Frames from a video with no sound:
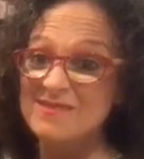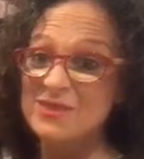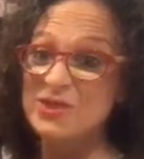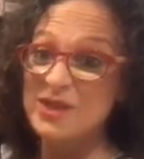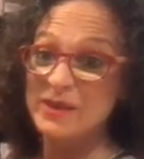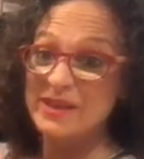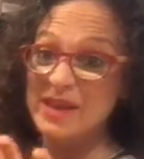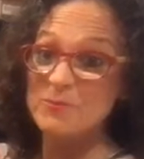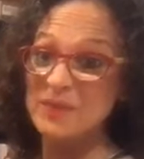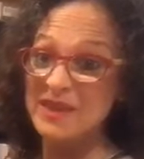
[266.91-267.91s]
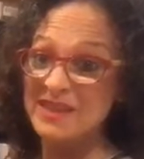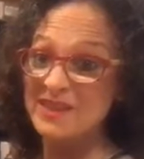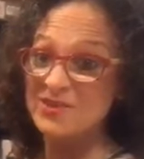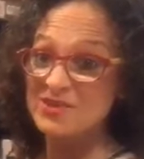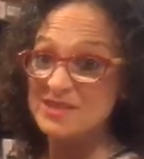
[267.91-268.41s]
You're talking about picky
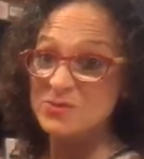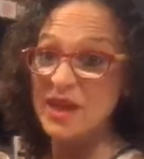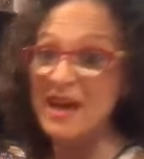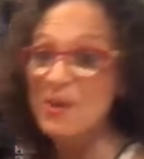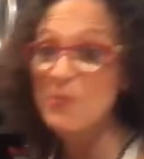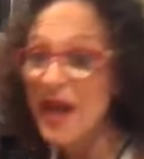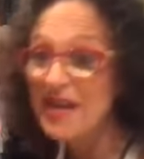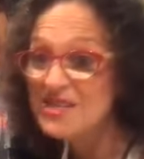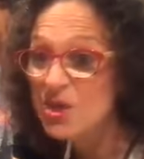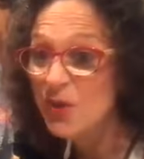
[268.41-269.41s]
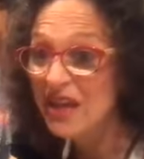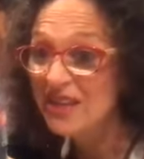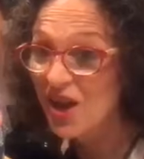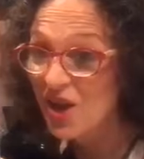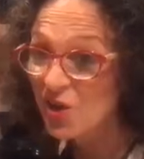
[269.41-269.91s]
eaters. This is El Paso.
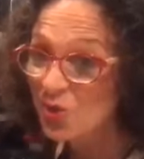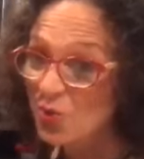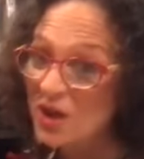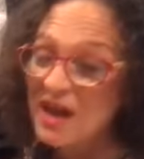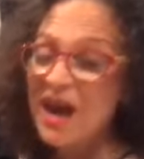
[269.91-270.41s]
Hello.